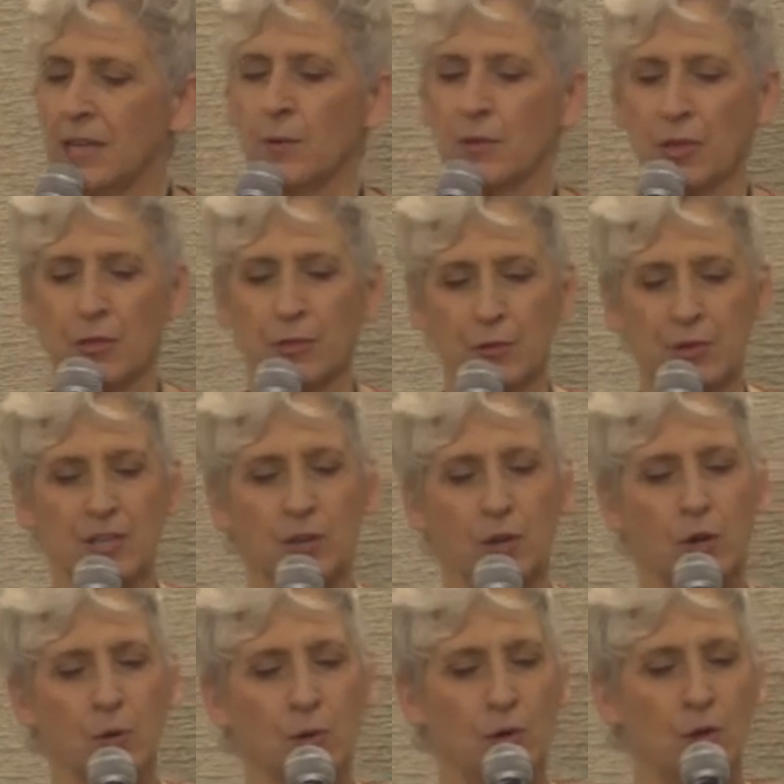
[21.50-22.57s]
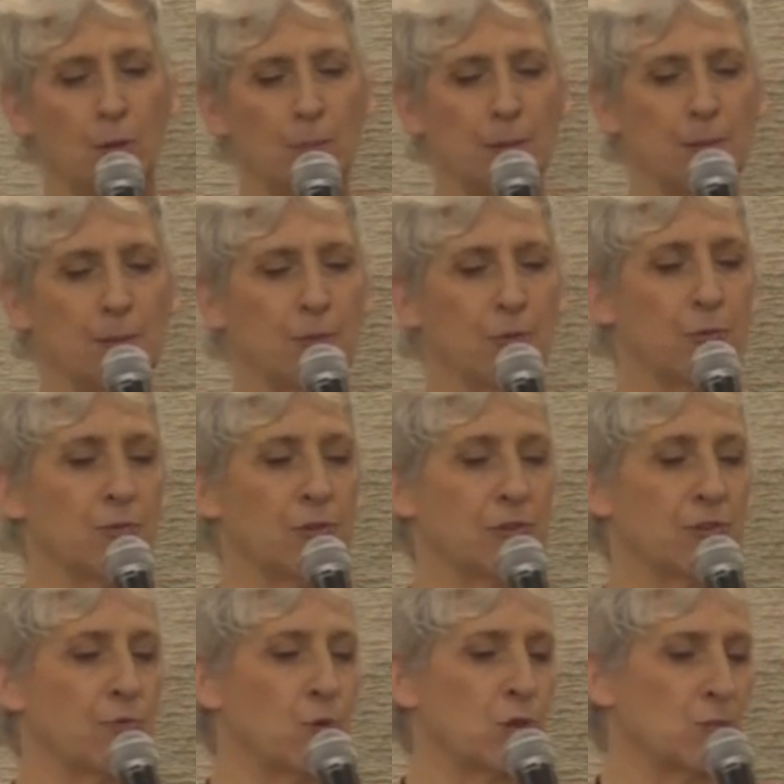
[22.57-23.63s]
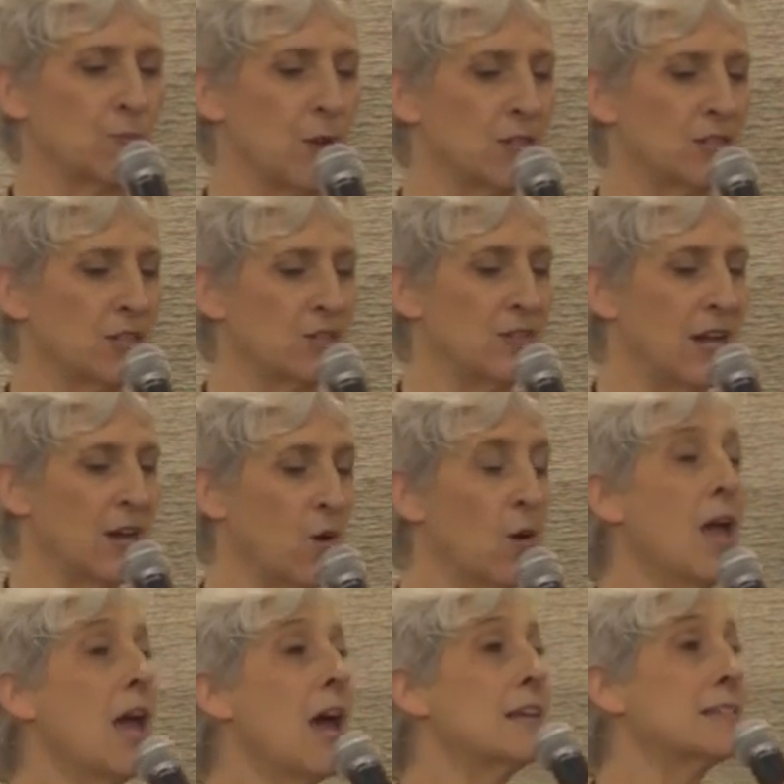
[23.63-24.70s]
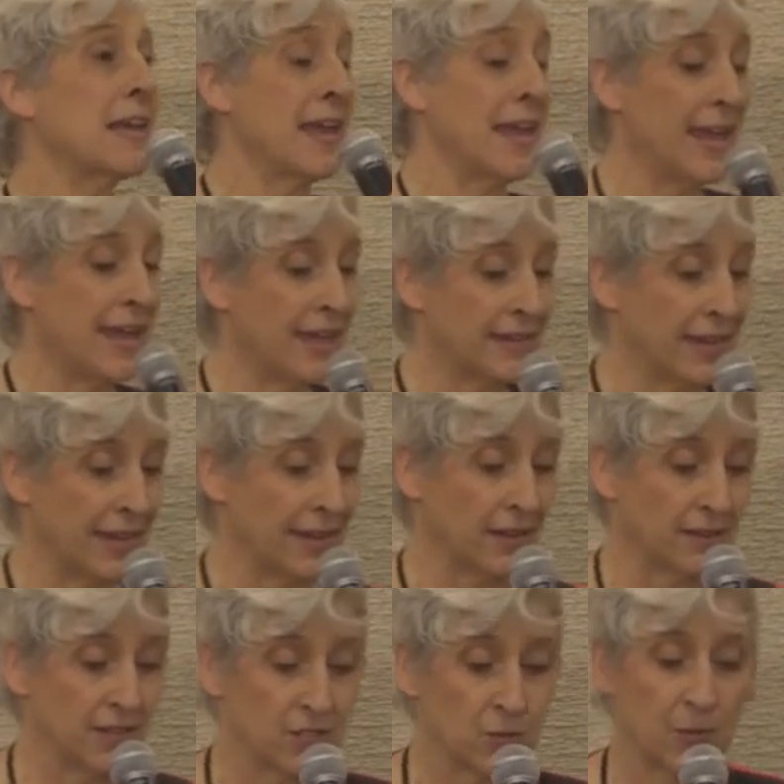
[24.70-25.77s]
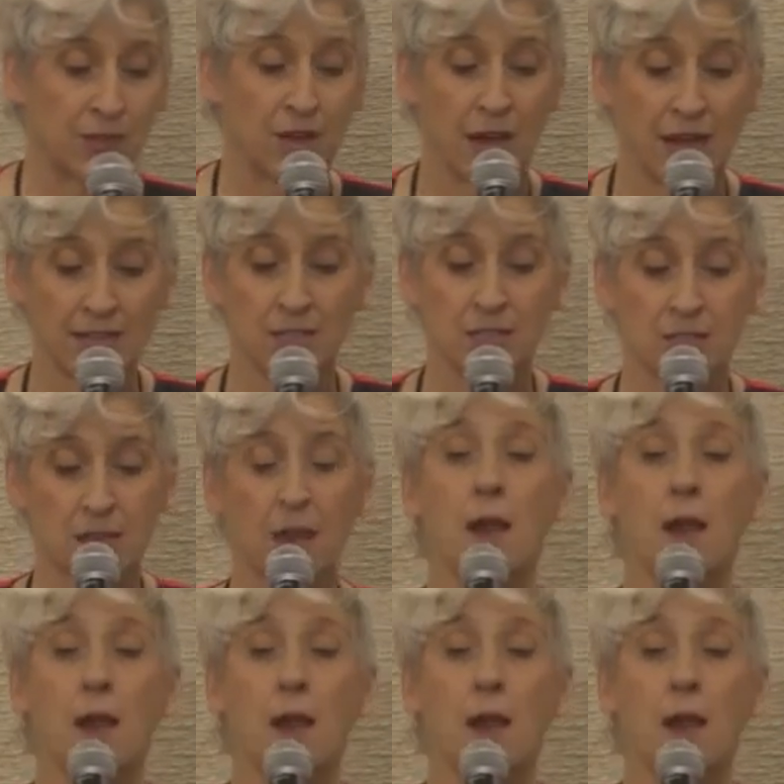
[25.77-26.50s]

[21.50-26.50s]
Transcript: with a 30-year career helping people through their divorce process, now as a hand analyst with guidance